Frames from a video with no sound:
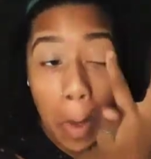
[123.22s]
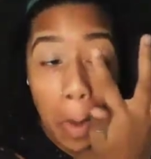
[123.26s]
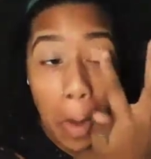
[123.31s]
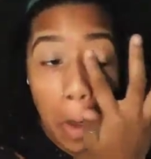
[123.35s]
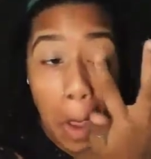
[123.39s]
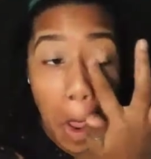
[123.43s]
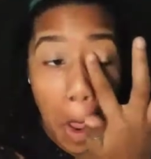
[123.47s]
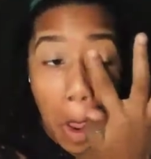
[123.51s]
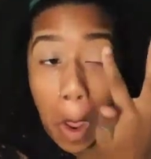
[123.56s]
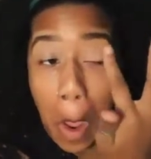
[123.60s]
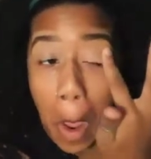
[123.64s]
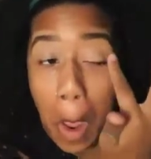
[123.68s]

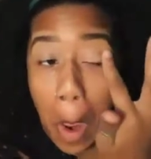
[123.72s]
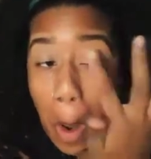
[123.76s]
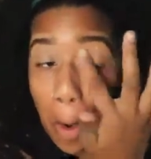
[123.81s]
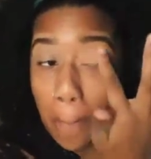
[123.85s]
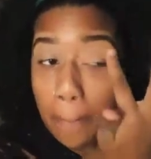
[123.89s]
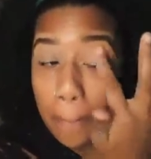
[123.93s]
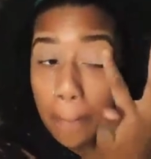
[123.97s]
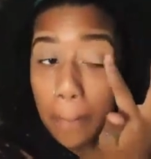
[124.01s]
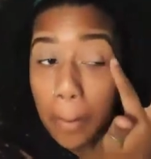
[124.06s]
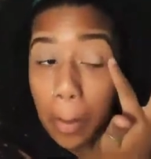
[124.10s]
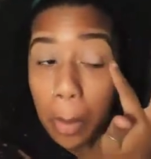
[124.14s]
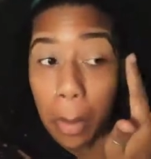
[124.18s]
with the
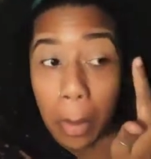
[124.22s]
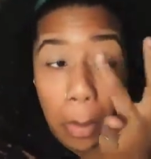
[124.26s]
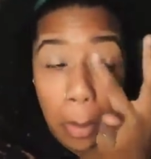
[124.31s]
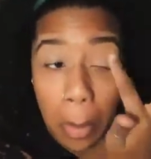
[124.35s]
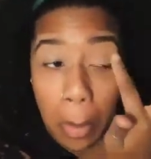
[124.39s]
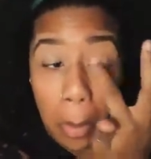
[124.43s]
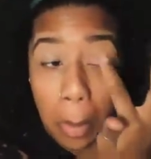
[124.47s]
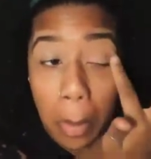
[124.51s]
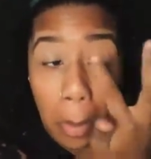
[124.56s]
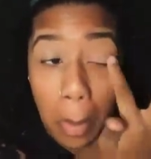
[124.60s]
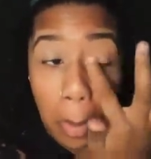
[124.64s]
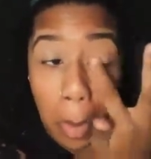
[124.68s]
concealer
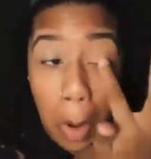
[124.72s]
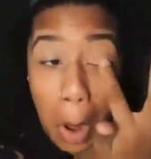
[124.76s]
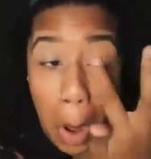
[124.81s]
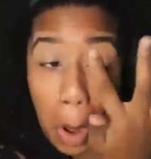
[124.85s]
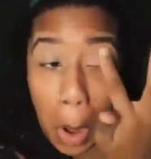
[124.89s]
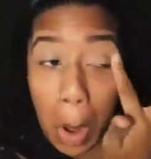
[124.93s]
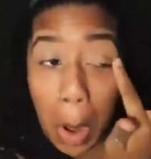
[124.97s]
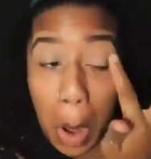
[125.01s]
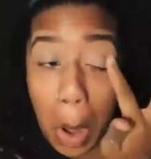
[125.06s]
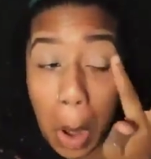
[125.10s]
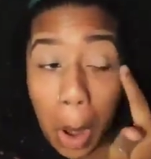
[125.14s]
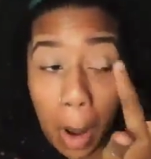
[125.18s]
that I
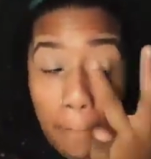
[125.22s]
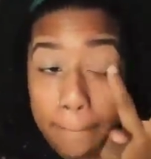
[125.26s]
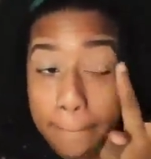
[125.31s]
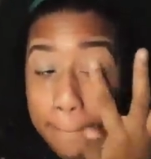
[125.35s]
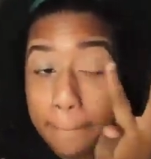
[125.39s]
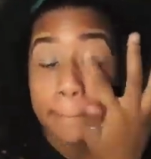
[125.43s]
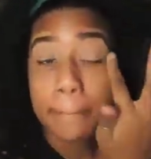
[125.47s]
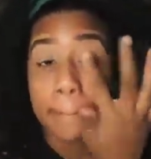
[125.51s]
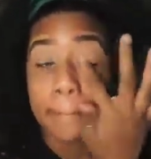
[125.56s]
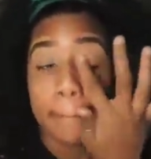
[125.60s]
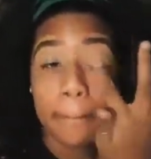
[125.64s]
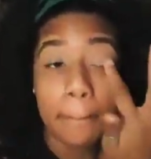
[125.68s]
use
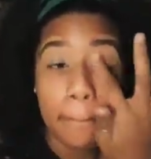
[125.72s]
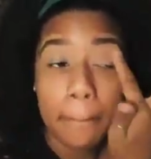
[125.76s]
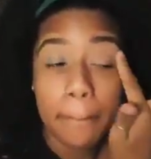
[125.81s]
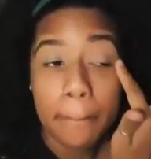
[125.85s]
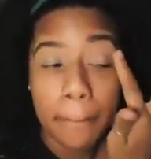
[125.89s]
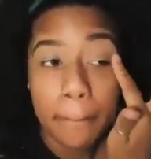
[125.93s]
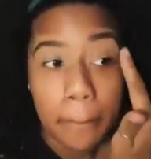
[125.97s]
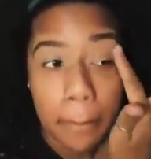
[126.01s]
to